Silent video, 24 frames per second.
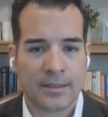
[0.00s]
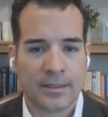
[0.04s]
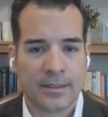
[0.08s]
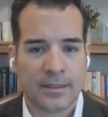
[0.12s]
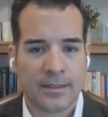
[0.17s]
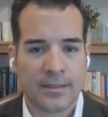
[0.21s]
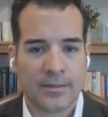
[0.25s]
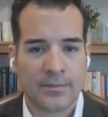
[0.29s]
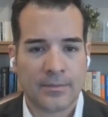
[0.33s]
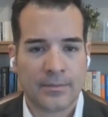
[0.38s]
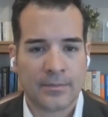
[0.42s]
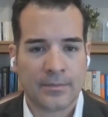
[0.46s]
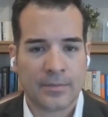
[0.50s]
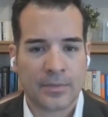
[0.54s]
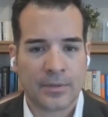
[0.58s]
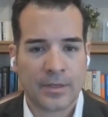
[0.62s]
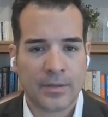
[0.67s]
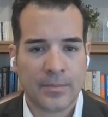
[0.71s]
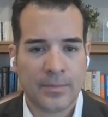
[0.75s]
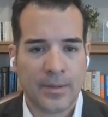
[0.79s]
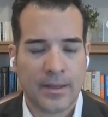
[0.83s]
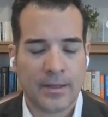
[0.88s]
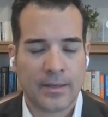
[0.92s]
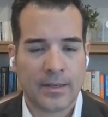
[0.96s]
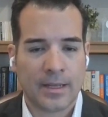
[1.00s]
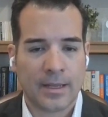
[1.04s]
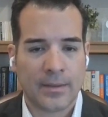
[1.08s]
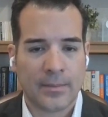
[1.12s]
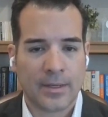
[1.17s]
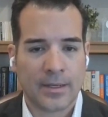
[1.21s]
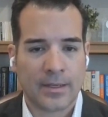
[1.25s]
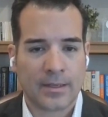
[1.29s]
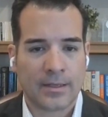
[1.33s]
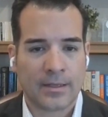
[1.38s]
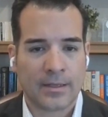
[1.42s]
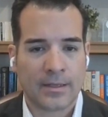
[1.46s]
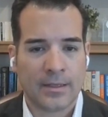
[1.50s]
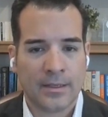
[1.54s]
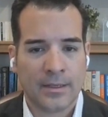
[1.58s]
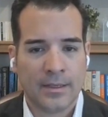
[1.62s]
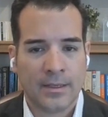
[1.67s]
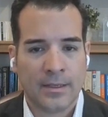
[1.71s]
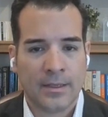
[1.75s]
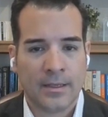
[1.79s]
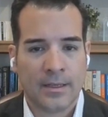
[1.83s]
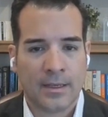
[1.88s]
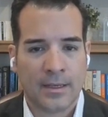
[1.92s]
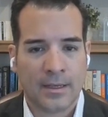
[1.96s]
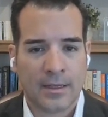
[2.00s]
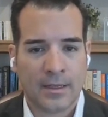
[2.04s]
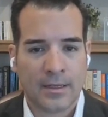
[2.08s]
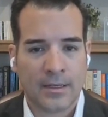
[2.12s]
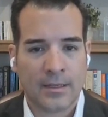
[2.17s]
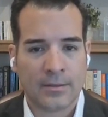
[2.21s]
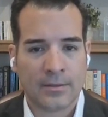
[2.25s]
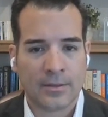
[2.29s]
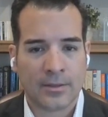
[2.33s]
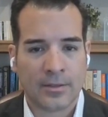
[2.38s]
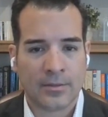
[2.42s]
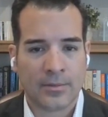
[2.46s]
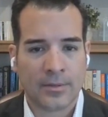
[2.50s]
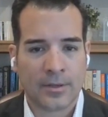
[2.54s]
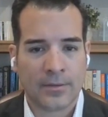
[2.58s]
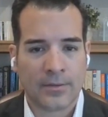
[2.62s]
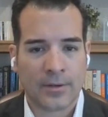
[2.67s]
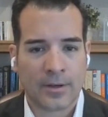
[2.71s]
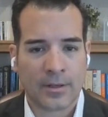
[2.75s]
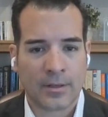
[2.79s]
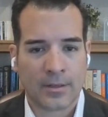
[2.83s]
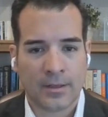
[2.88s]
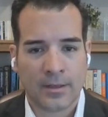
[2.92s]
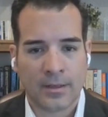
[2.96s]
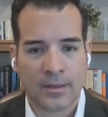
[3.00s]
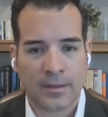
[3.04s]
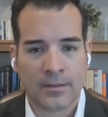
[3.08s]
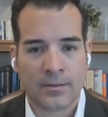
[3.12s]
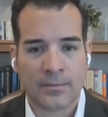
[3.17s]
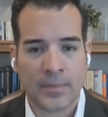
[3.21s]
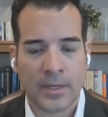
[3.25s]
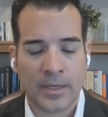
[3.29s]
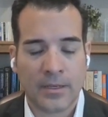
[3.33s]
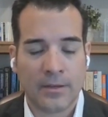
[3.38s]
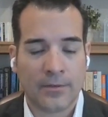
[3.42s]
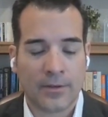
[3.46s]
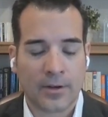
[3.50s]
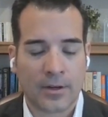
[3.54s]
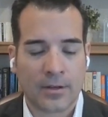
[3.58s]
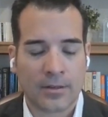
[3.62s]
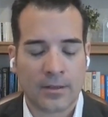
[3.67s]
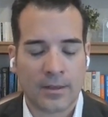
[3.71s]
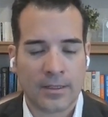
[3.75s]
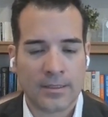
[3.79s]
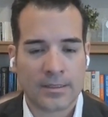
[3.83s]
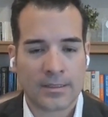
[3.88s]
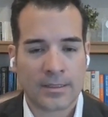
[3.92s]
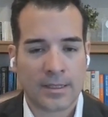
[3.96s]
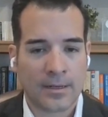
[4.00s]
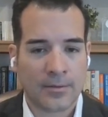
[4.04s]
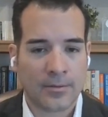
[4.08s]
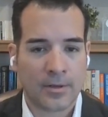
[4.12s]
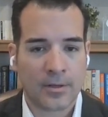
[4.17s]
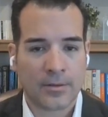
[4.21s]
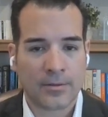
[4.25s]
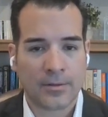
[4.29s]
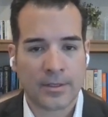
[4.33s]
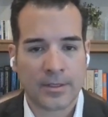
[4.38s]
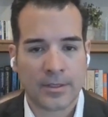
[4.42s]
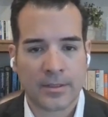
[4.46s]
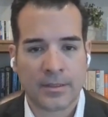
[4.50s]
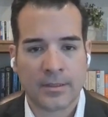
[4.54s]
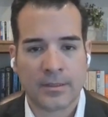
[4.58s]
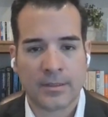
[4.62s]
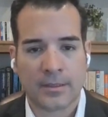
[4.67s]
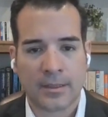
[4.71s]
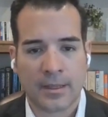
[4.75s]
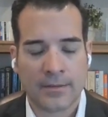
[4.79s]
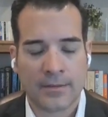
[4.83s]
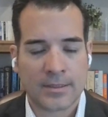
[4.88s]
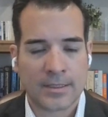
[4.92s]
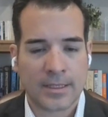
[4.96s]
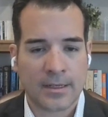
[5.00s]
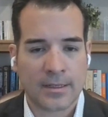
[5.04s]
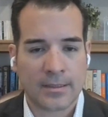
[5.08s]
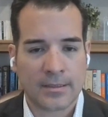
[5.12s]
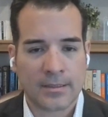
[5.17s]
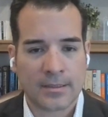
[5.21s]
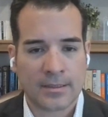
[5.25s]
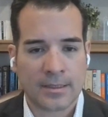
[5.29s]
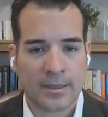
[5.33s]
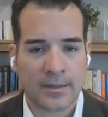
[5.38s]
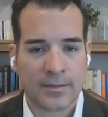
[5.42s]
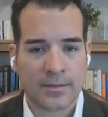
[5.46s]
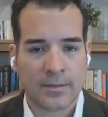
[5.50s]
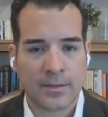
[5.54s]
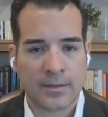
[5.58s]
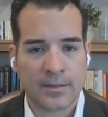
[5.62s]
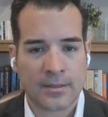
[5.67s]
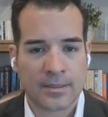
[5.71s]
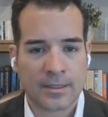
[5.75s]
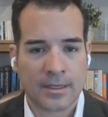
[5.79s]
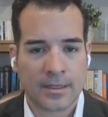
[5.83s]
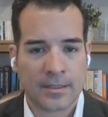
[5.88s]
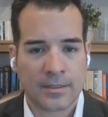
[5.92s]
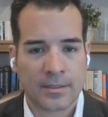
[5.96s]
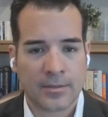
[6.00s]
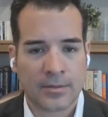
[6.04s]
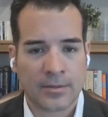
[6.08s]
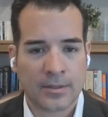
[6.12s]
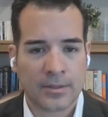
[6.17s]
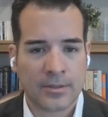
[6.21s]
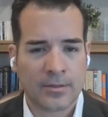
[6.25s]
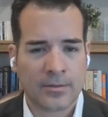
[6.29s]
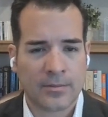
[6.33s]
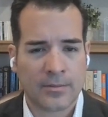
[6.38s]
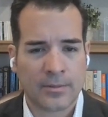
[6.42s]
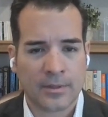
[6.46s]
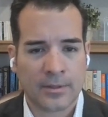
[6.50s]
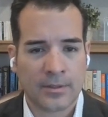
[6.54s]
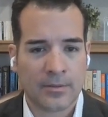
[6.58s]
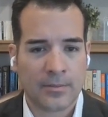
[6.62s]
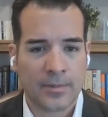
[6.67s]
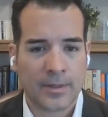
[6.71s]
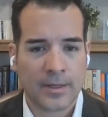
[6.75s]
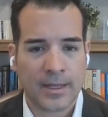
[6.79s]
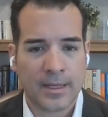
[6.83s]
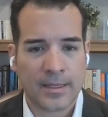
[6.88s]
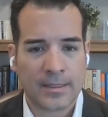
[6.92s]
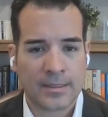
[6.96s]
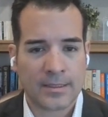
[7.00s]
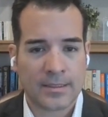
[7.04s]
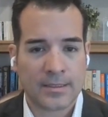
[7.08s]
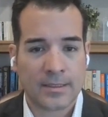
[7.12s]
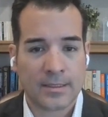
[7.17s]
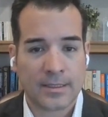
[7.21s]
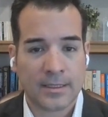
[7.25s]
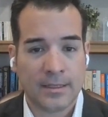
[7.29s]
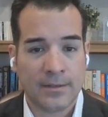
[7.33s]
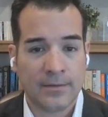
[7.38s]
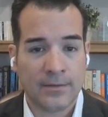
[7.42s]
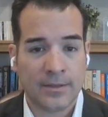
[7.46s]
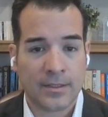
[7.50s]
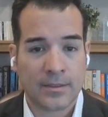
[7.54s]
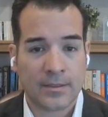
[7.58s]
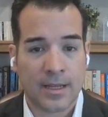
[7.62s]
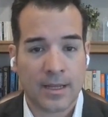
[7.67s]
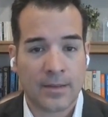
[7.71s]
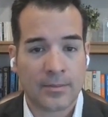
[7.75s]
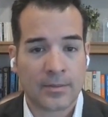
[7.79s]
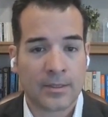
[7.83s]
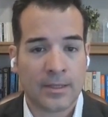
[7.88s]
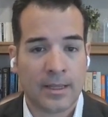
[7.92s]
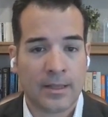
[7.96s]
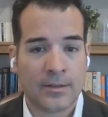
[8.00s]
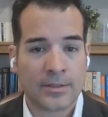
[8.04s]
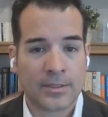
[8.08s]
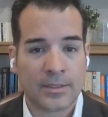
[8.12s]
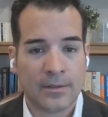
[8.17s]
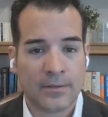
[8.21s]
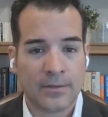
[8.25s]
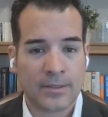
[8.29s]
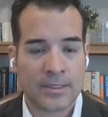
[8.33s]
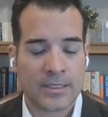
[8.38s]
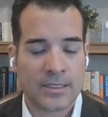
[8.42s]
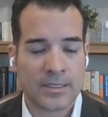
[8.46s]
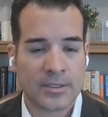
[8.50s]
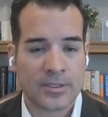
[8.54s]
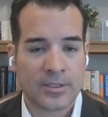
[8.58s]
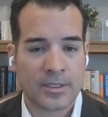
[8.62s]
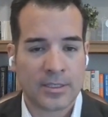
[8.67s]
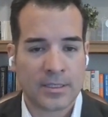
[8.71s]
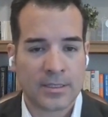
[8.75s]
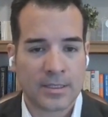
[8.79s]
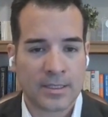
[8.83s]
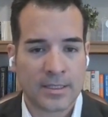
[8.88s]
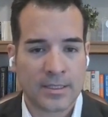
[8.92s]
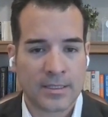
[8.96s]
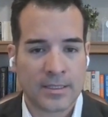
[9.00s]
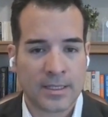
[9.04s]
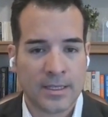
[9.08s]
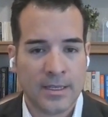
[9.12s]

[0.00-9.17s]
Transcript: Um, mm-hmm. Pre-pandemic, uh, a little bit of our client, many of our clients that I work with in the life sciences healthcare sector were a little, little bit hesitant to even adopt cloud services just because